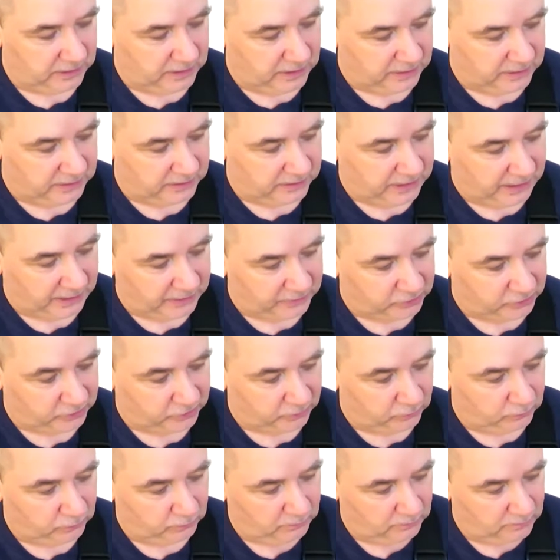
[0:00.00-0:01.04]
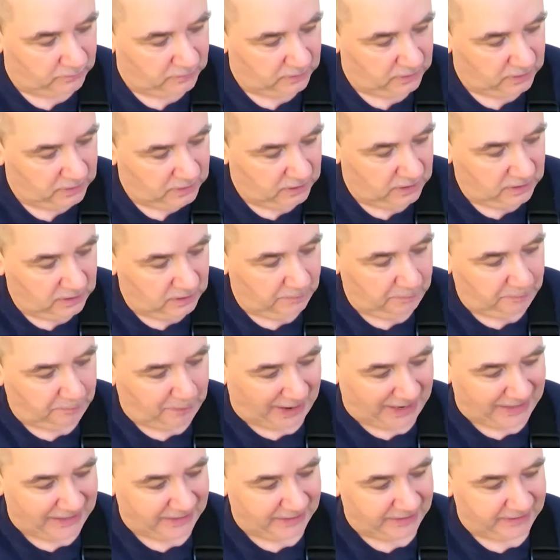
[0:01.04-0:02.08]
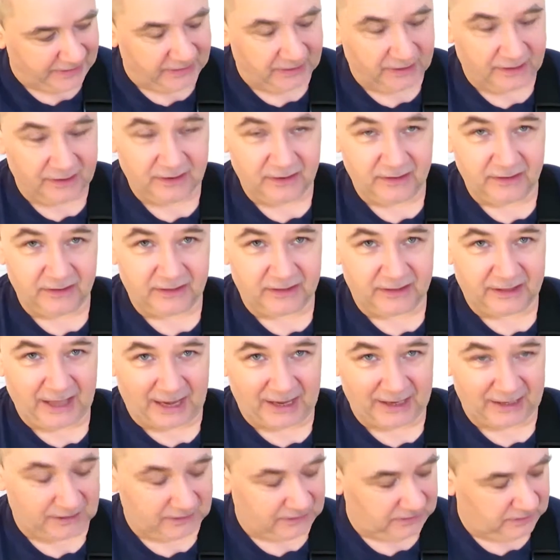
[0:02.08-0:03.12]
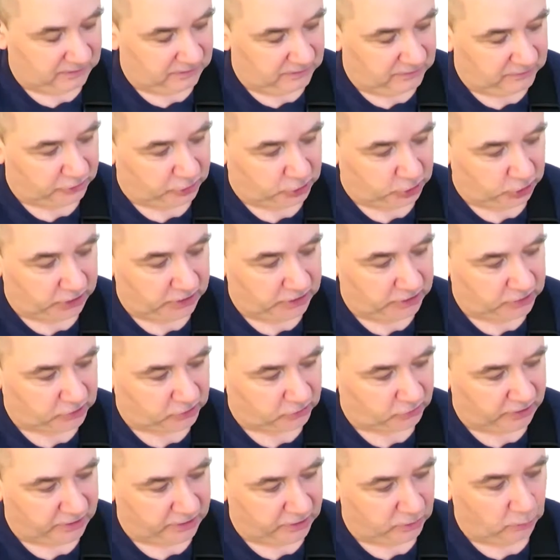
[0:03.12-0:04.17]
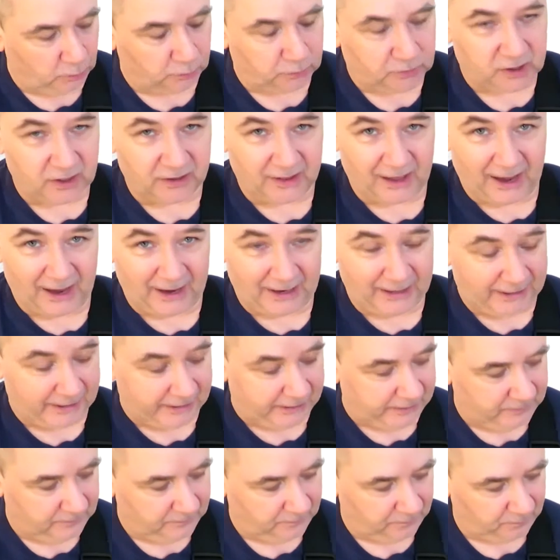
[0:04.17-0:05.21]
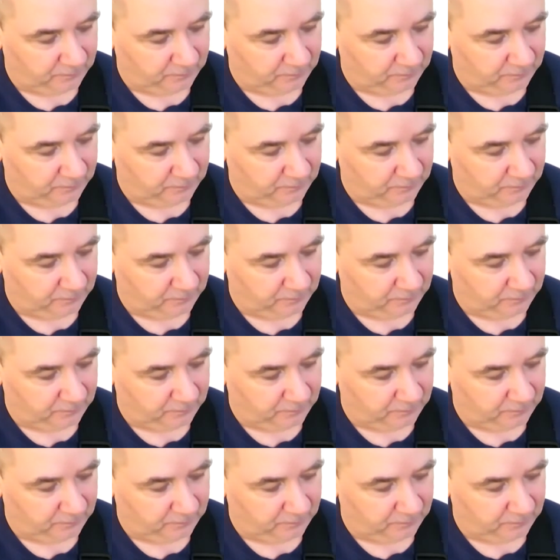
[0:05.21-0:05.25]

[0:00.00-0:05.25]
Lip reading: it gets you bending that G string up to that E